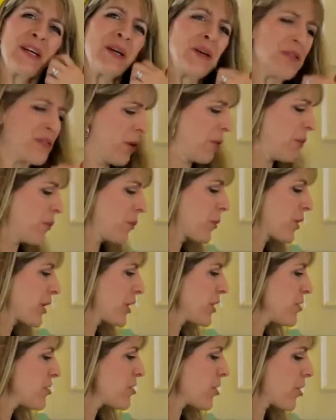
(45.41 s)
So we're
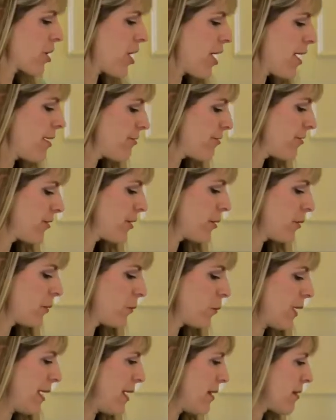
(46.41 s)
going to start off
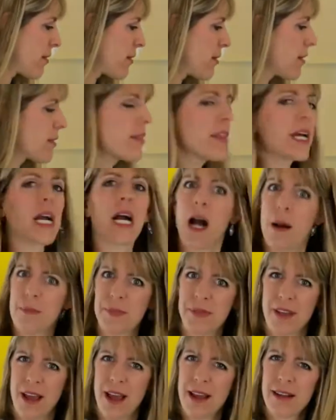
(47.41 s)
with the cup
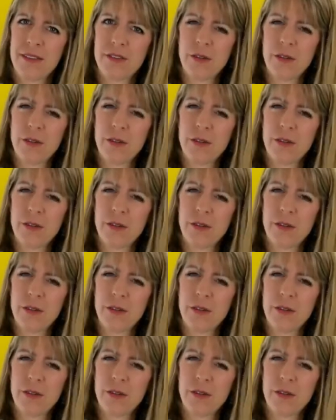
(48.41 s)
size.